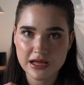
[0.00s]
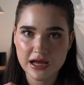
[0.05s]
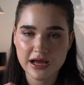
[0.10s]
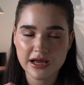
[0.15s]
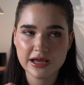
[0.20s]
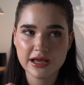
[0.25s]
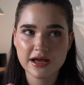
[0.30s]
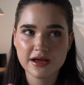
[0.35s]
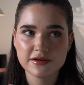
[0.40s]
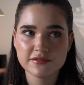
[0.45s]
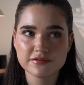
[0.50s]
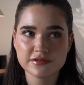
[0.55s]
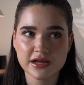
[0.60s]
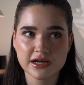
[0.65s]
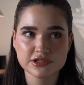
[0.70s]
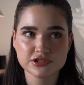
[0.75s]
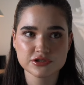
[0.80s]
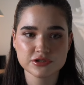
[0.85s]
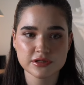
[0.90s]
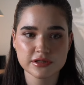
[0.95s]
I have
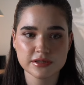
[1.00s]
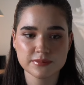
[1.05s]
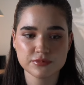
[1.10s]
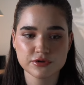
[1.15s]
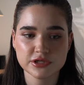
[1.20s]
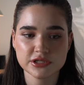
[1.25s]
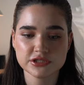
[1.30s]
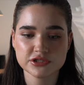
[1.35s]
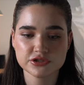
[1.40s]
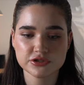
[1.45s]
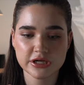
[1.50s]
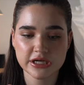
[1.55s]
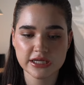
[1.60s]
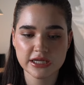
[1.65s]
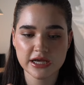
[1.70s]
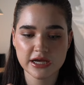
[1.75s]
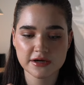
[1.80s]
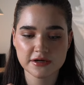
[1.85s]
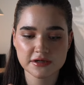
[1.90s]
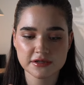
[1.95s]
naturally pretty straight
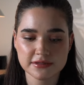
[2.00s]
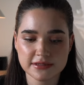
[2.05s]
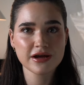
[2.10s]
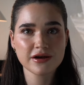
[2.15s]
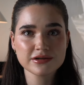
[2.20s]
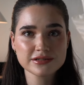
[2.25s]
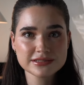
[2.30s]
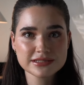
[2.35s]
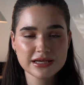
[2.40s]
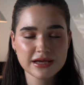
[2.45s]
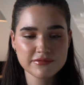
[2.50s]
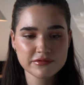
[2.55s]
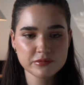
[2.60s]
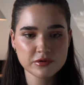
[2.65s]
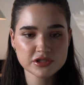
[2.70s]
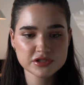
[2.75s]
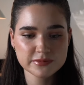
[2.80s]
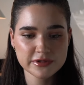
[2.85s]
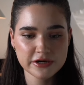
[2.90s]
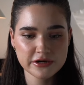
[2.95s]
hair. I honestly haven't
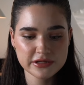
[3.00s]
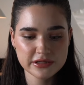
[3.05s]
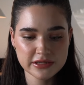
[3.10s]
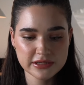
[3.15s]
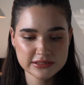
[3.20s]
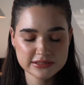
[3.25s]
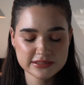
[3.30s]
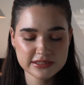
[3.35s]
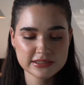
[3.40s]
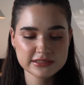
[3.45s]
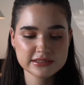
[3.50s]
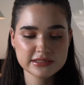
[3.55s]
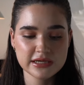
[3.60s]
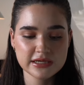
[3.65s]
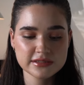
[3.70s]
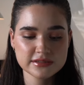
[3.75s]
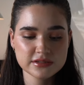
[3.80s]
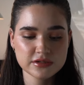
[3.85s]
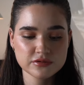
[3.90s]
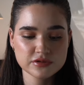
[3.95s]
washed my hair, I think, in 6
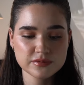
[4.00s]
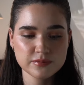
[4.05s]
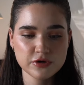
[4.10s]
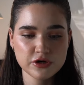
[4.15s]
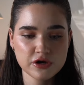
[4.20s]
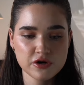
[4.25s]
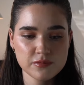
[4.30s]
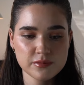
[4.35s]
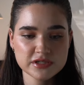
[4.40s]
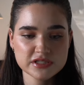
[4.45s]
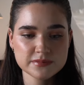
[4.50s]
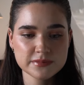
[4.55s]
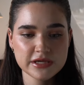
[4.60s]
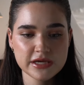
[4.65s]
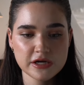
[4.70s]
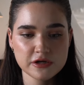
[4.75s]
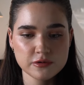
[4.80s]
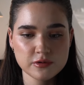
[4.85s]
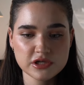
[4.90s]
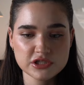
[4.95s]
days. So tomorrow must be
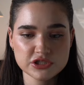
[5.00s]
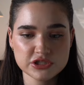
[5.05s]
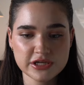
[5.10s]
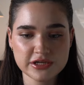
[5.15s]
hair wash